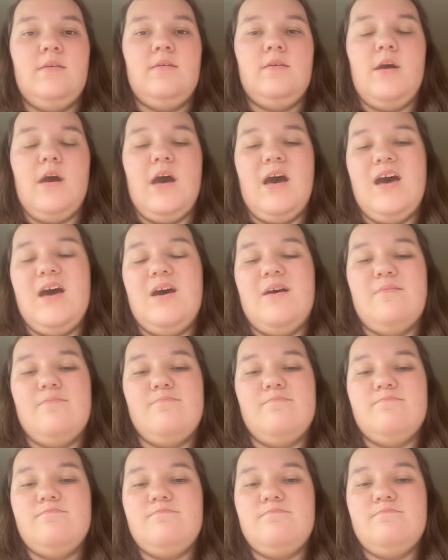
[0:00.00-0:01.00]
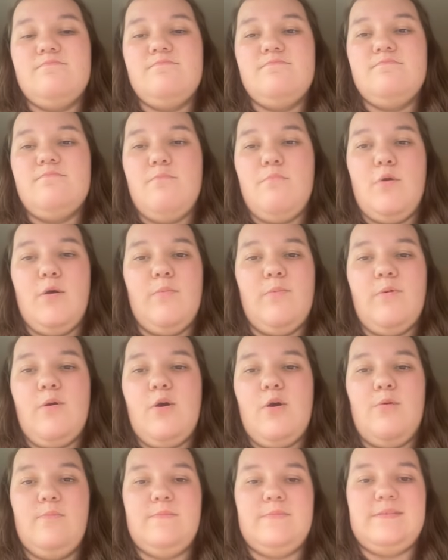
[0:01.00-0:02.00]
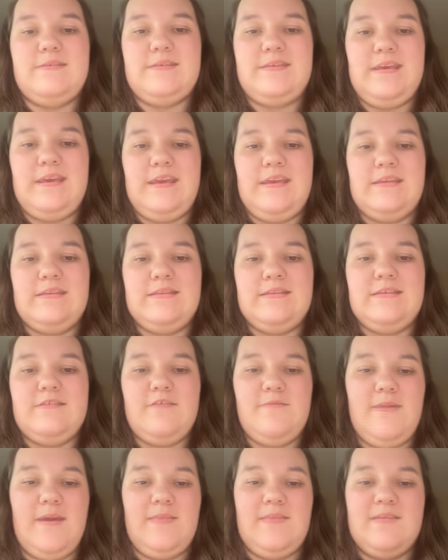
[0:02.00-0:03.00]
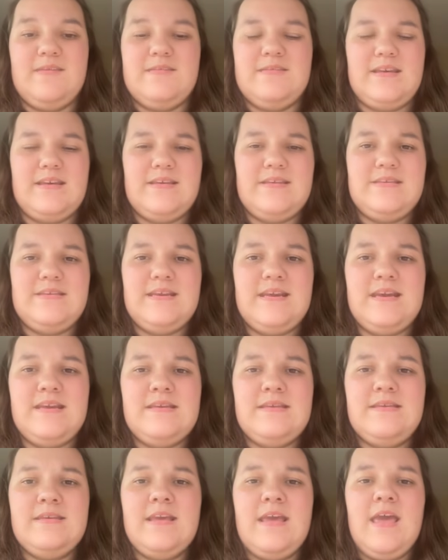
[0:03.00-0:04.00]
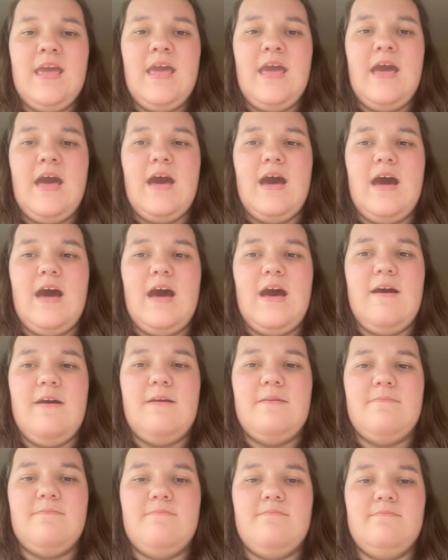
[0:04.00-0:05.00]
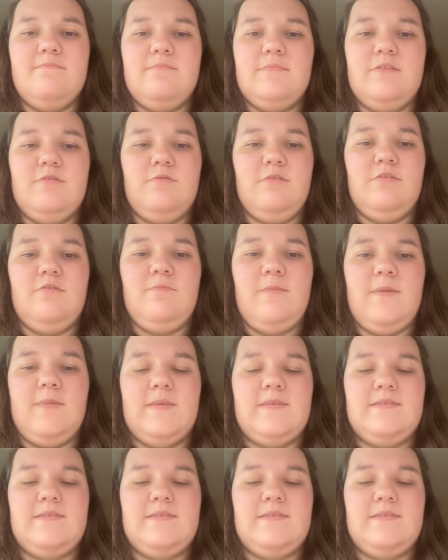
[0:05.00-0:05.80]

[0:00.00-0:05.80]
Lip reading: um, mobile home scenes from like the 60s. This one's from like the